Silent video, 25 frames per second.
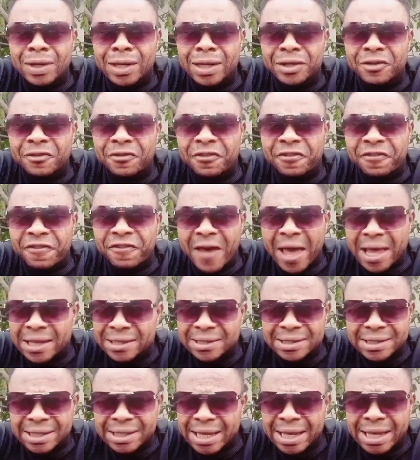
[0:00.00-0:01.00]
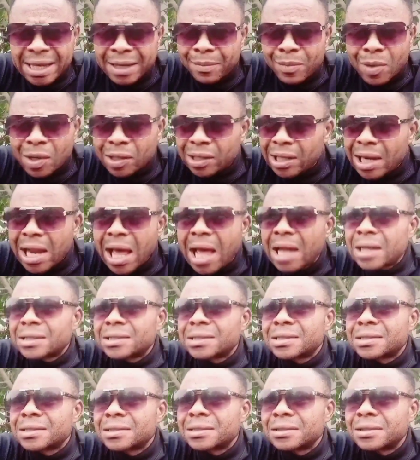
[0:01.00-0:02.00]
you fancy him or
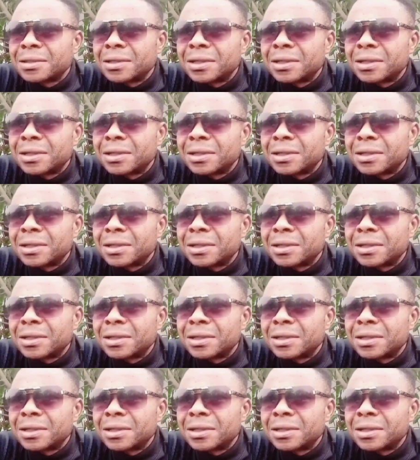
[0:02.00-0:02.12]
not,